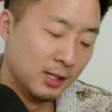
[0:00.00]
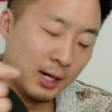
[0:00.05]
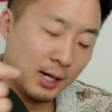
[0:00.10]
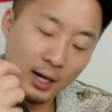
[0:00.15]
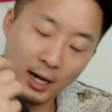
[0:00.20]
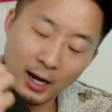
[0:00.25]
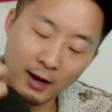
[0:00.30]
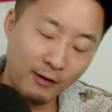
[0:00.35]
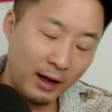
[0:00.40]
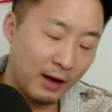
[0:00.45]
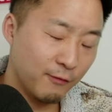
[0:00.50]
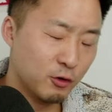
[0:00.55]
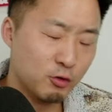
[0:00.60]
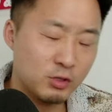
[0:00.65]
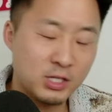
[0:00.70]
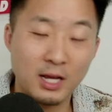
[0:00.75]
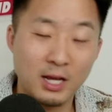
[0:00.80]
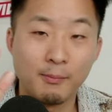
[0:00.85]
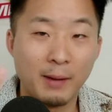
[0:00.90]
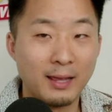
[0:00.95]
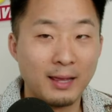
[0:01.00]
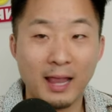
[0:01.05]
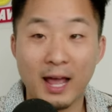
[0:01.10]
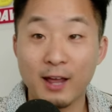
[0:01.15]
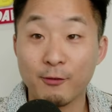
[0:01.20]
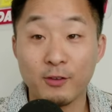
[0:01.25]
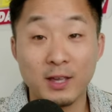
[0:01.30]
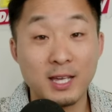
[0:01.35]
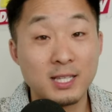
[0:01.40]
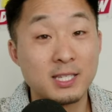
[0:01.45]
I've used it in my
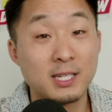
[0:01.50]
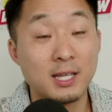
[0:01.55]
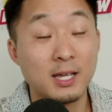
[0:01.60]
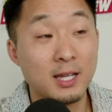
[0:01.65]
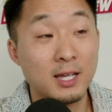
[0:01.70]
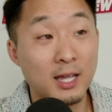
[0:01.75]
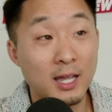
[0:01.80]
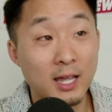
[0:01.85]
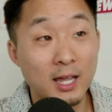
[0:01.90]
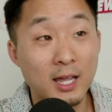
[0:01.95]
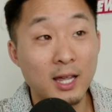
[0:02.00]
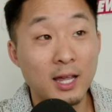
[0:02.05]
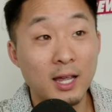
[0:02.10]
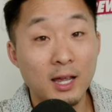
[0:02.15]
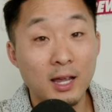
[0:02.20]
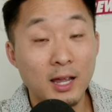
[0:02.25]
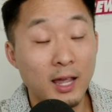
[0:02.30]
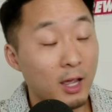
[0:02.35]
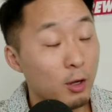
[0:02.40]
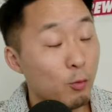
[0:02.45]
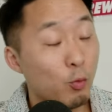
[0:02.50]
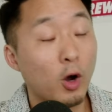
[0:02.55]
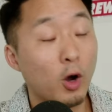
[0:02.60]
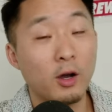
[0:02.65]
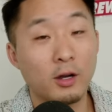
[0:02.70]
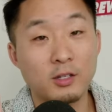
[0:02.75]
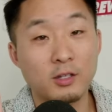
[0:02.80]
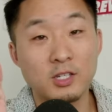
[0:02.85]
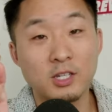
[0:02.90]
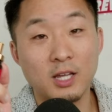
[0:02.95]
life. It works. It
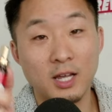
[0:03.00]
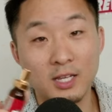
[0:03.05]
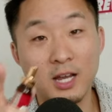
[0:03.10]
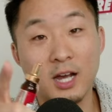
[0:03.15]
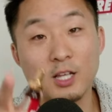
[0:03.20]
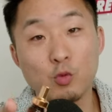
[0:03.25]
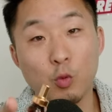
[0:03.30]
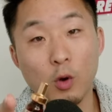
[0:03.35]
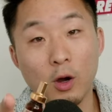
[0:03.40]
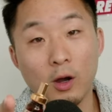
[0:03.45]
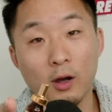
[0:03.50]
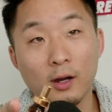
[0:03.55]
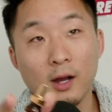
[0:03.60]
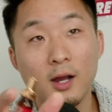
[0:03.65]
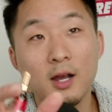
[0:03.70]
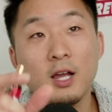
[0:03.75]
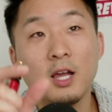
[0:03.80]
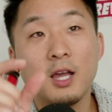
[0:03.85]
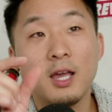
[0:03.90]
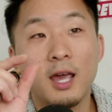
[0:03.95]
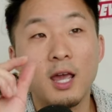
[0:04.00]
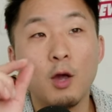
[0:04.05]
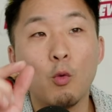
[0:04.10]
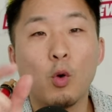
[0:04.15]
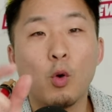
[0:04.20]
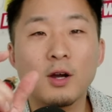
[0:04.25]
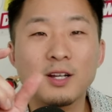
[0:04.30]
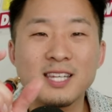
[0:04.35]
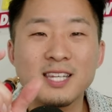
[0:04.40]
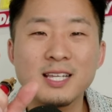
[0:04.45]
works. It does work. It
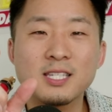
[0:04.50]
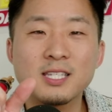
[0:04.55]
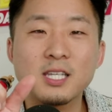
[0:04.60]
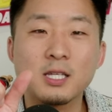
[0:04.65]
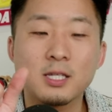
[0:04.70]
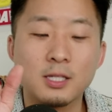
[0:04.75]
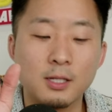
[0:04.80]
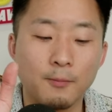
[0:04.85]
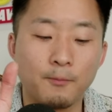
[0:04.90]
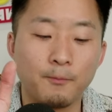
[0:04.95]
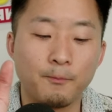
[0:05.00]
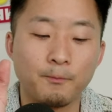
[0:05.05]
works. I'm not just